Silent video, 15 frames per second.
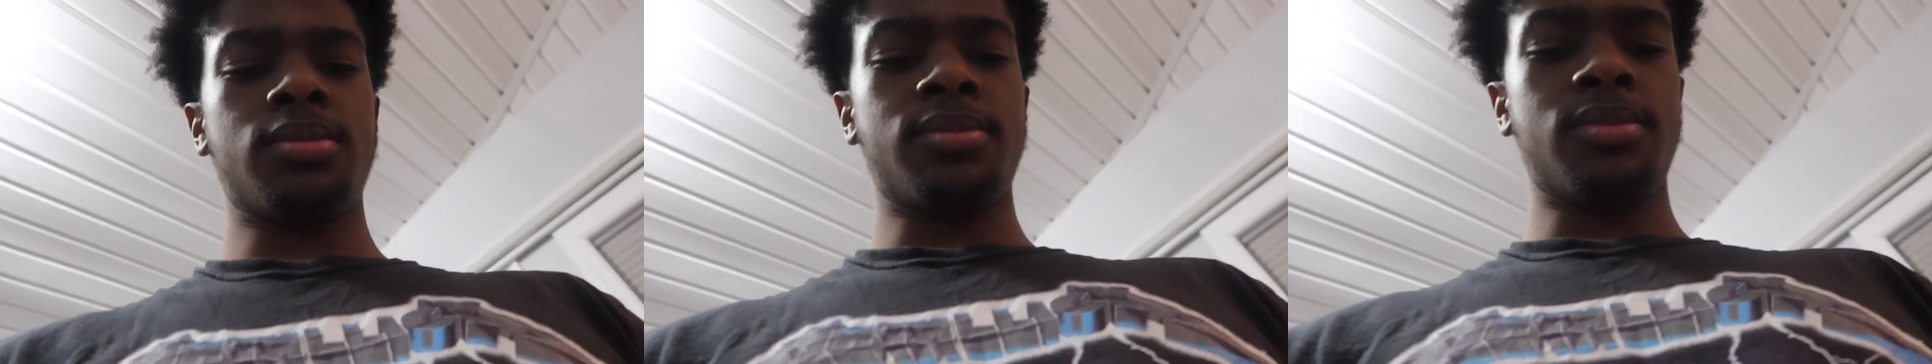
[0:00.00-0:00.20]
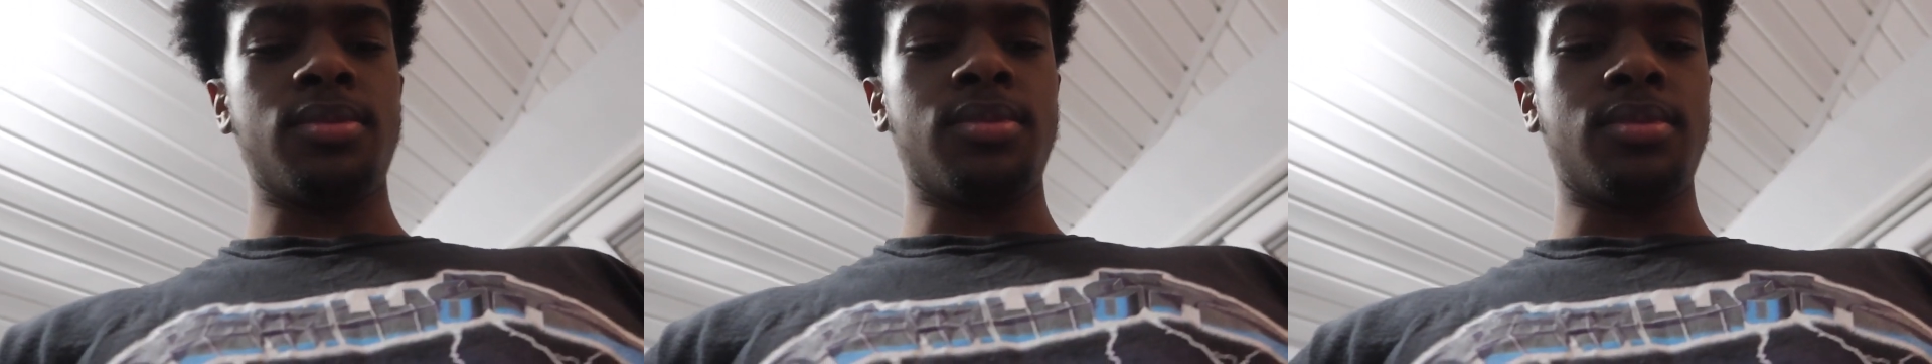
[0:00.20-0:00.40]

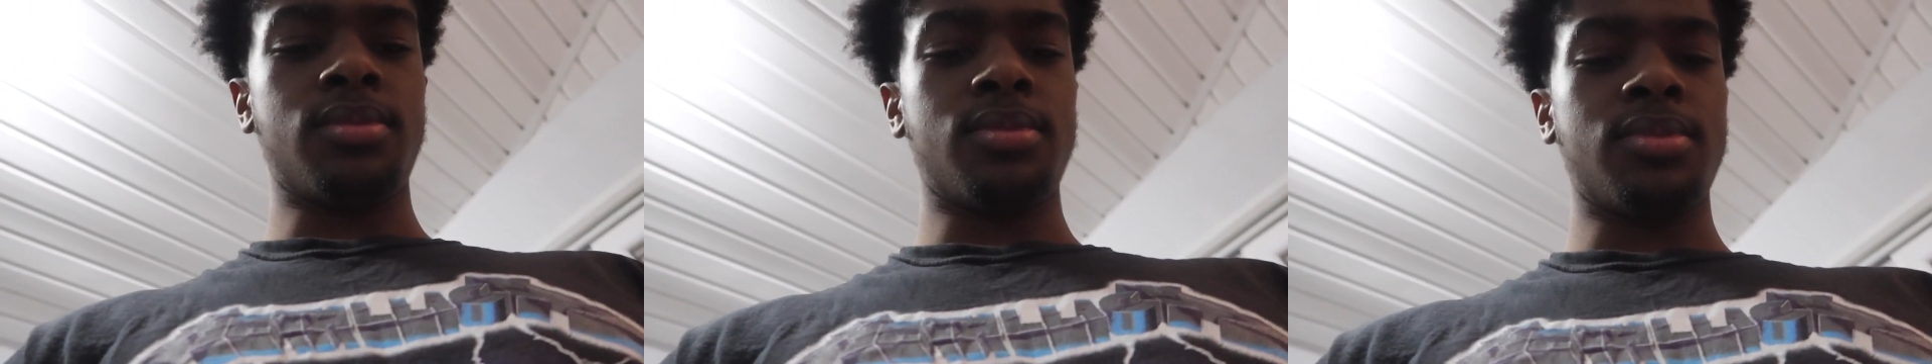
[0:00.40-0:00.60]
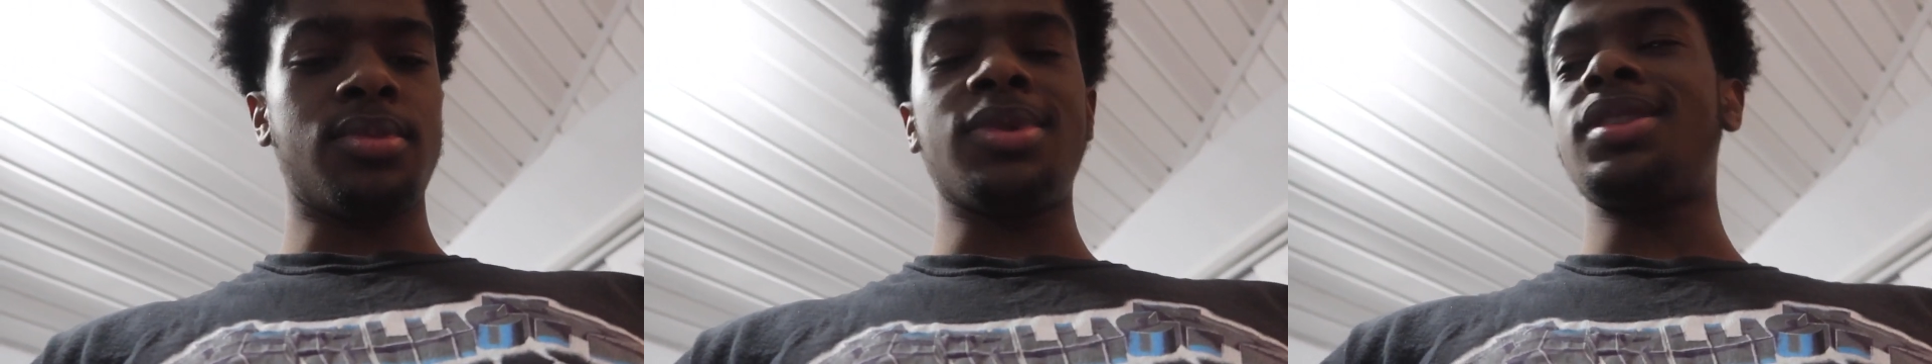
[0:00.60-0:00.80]

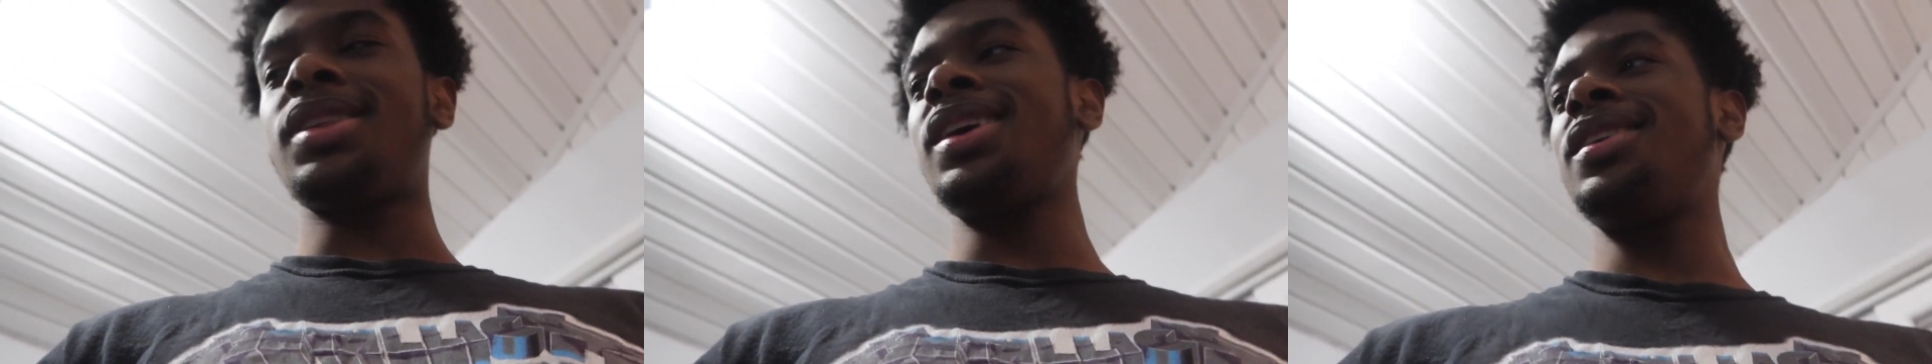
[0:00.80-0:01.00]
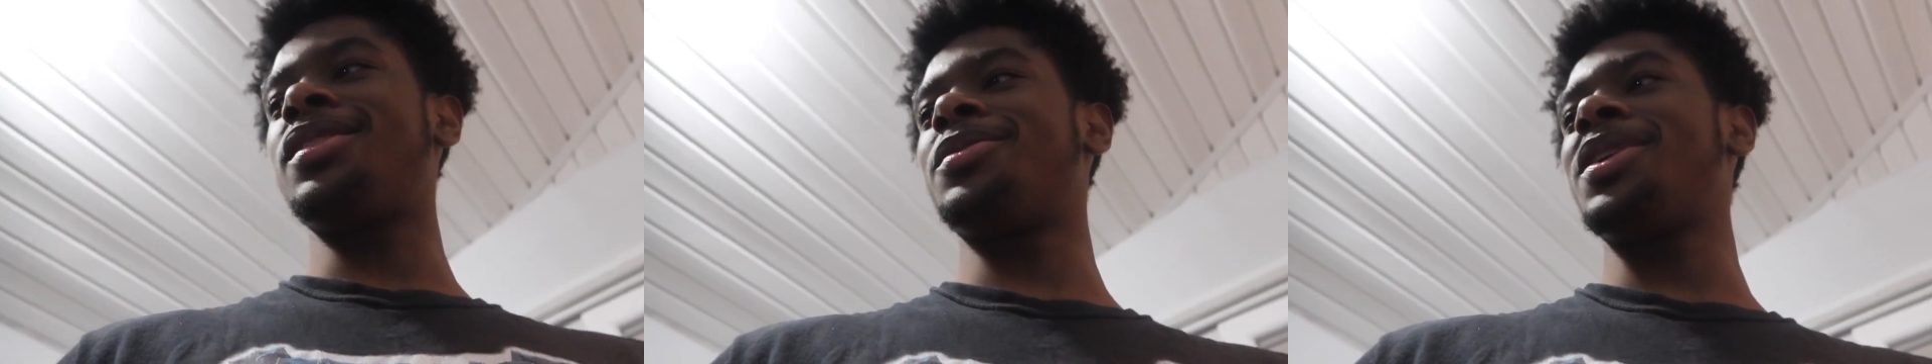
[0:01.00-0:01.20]

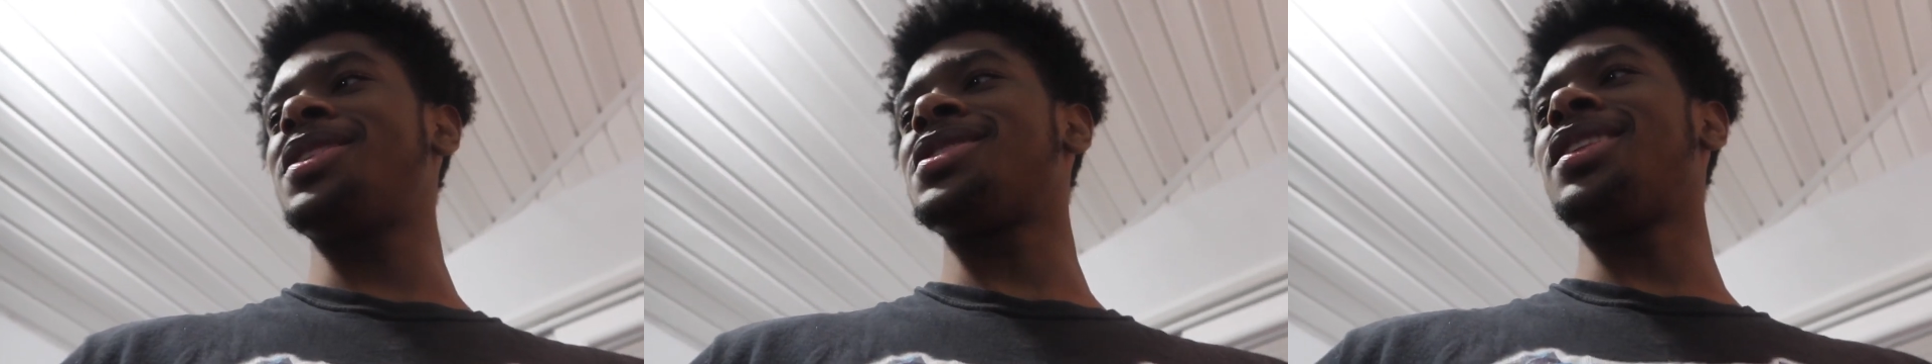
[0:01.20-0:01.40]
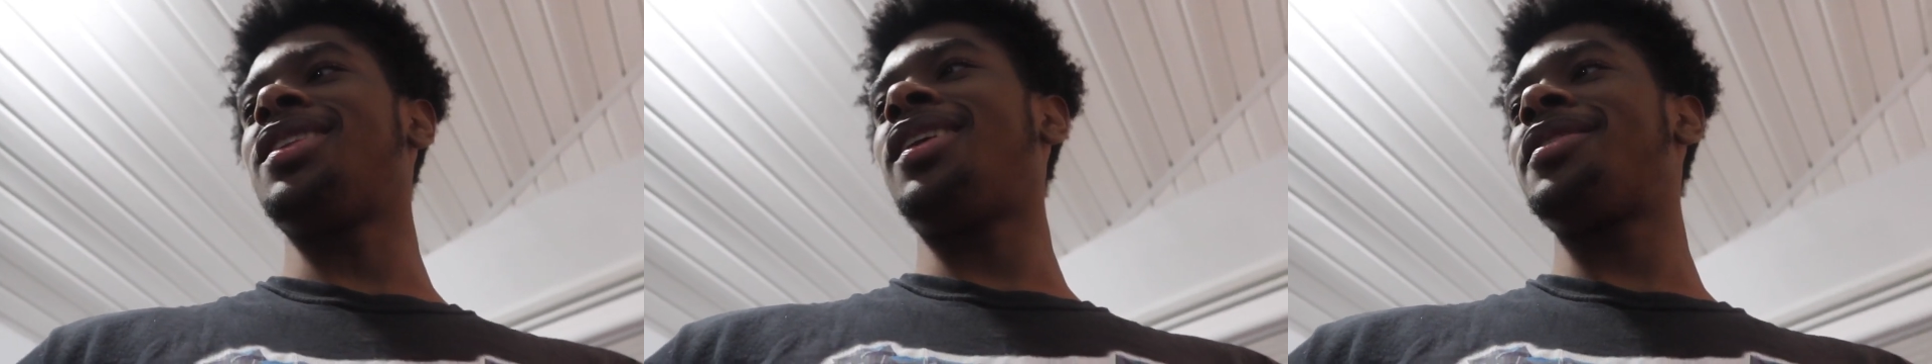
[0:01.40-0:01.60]
Damn,
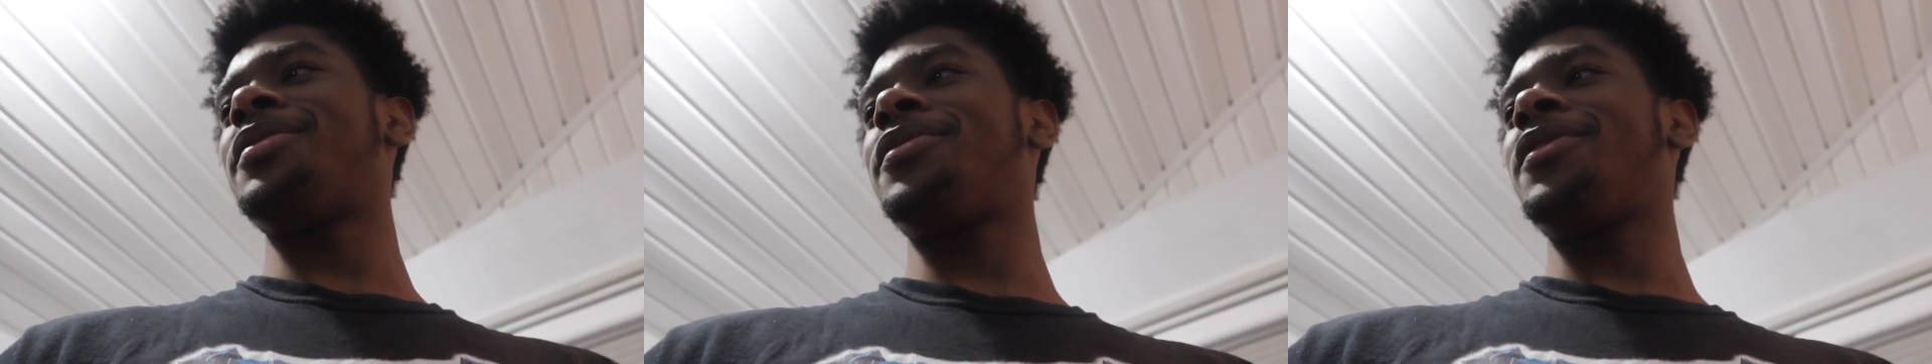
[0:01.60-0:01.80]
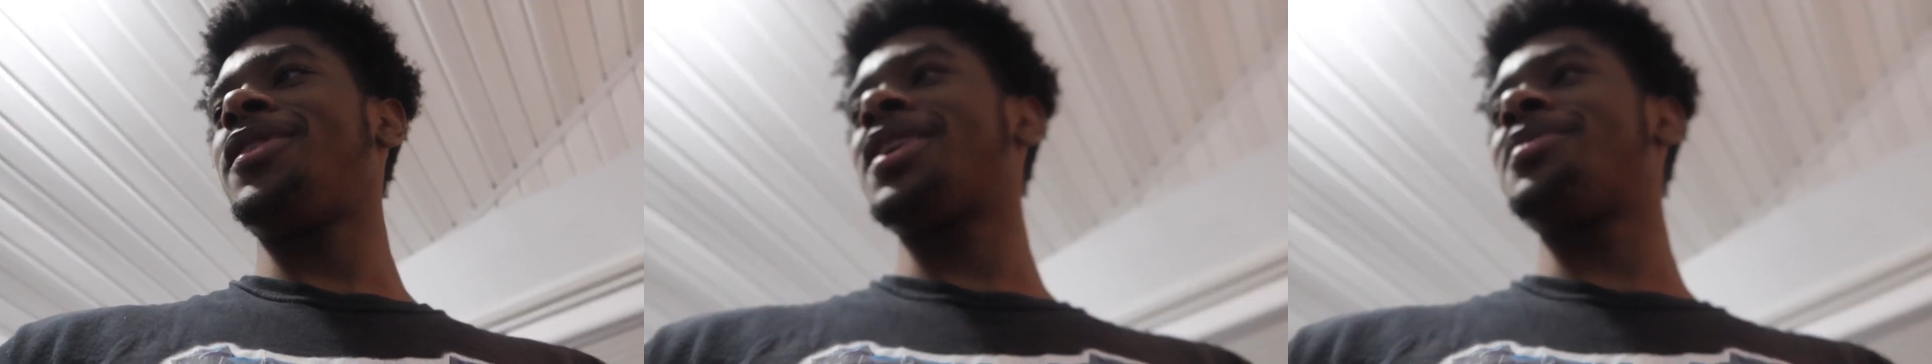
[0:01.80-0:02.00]
that's a lot of
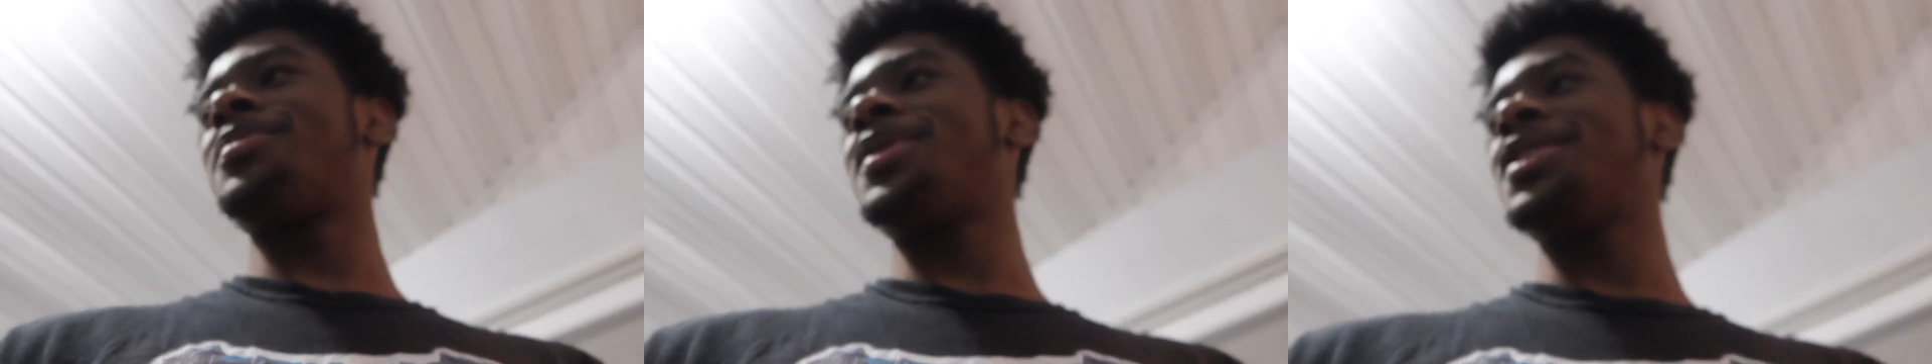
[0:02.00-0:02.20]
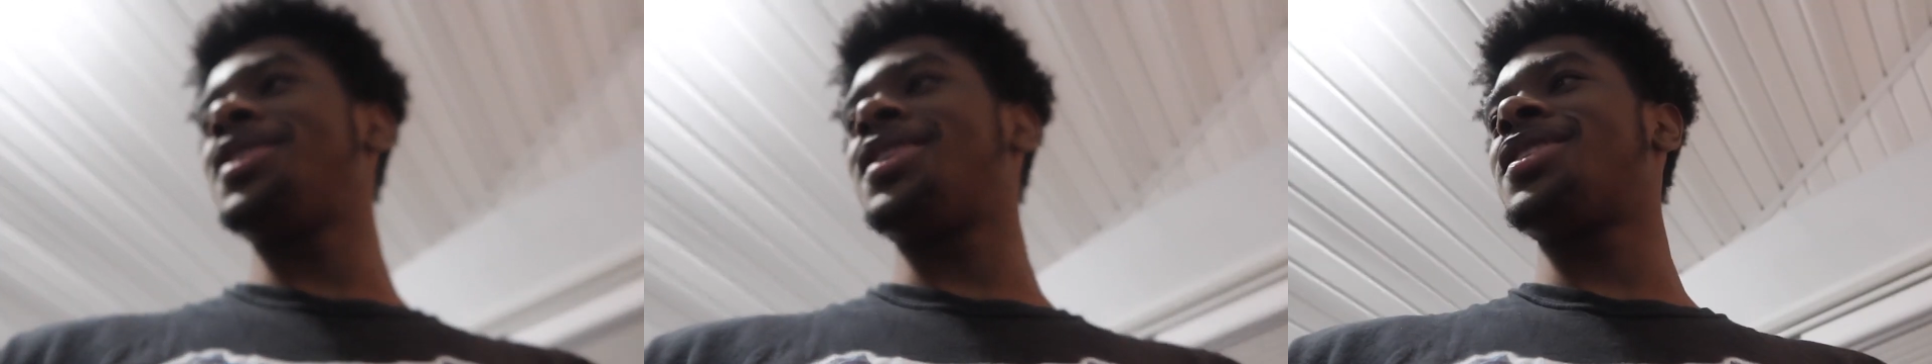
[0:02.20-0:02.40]
fucking
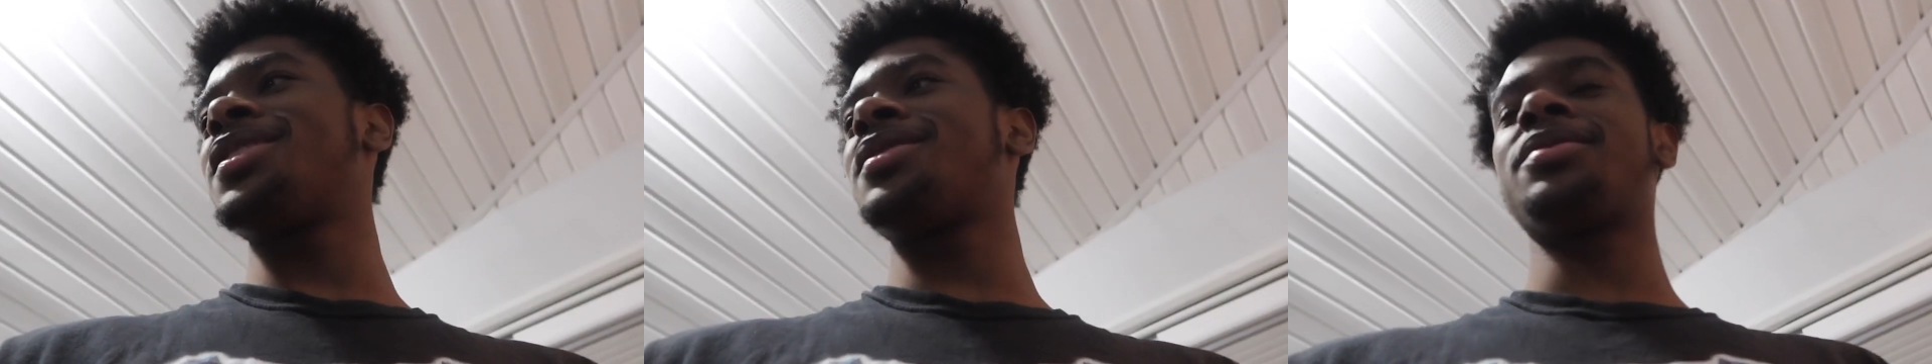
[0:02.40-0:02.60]
money.